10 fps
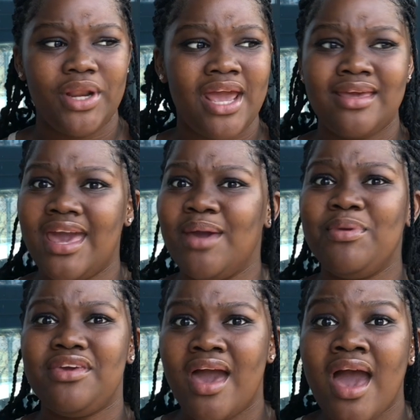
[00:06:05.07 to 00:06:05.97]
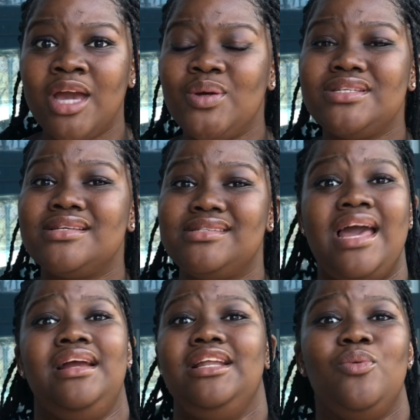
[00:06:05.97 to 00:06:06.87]
when I came here, it was
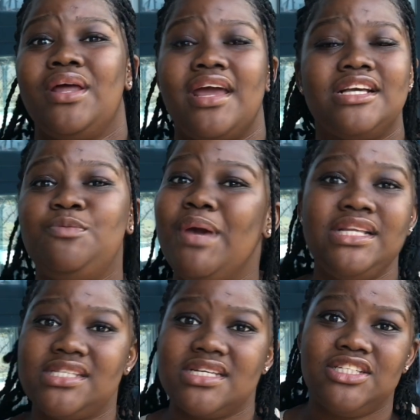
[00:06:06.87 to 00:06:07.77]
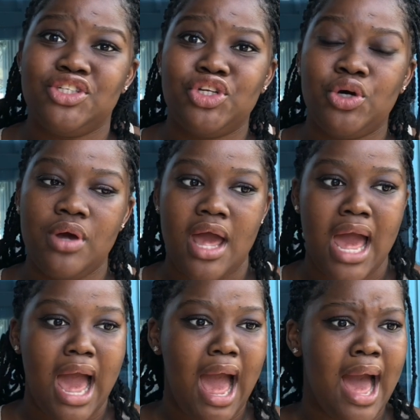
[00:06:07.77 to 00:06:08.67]
exactly what I expected, you know.
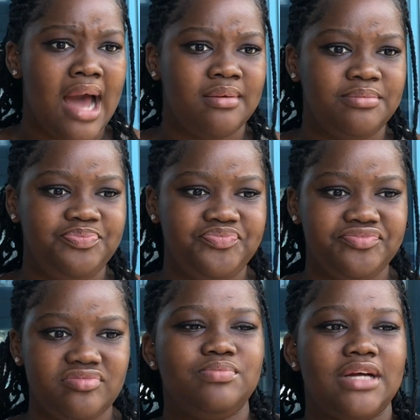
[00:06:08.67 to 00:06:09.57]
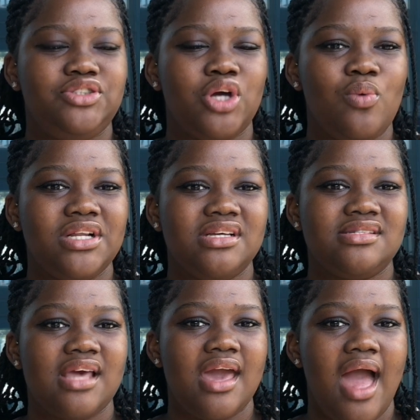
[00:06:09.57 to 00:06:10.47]
I don't want to
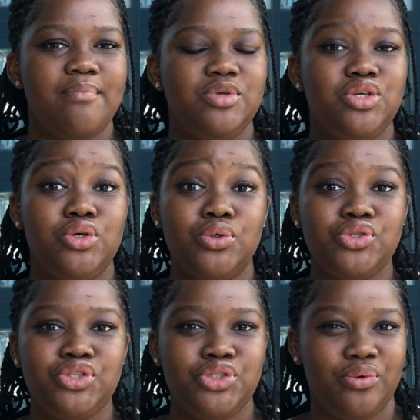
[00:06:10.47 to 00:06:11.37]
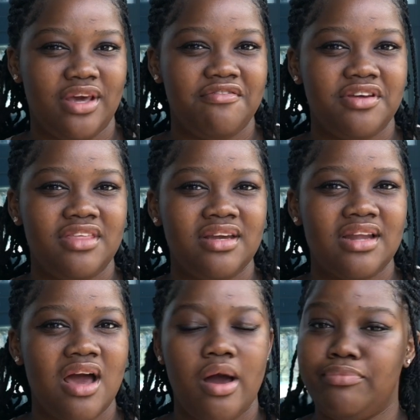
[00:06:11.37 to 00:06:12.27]
say I'm used to everything
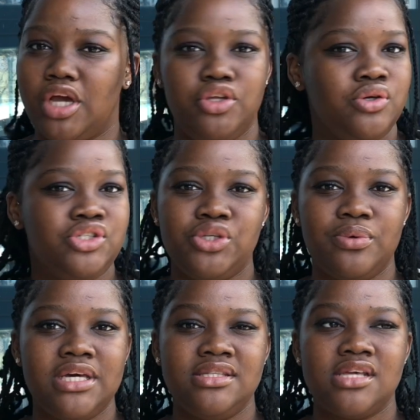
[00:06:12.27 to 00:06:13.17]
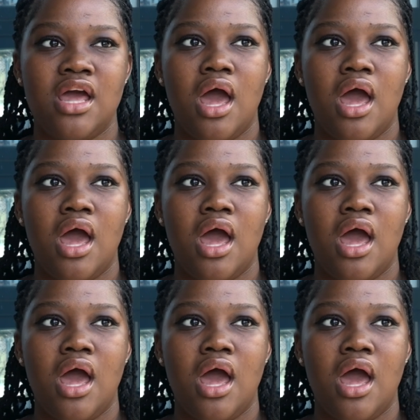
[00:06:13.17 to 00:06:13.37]
now. I'm not used to it,